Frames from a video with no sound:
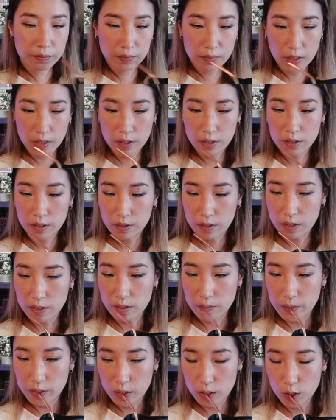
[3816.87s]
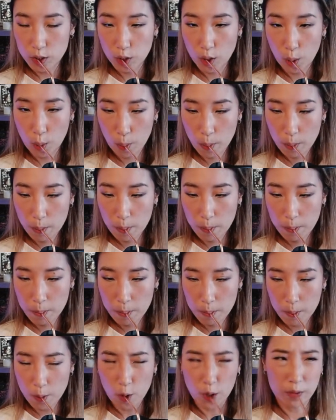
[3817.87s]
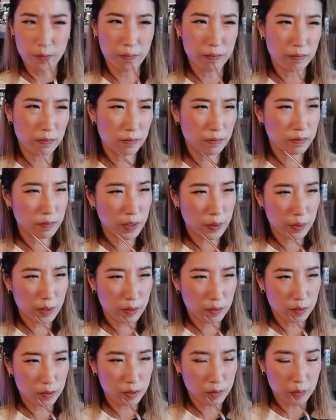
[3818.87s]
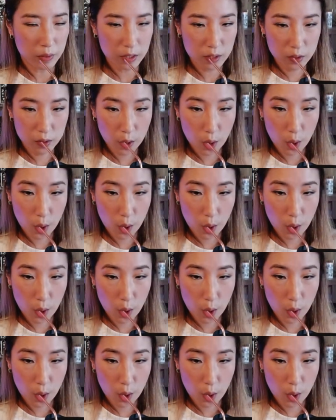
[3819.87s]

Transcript: I heard good things about this. Or maybe it was mixed.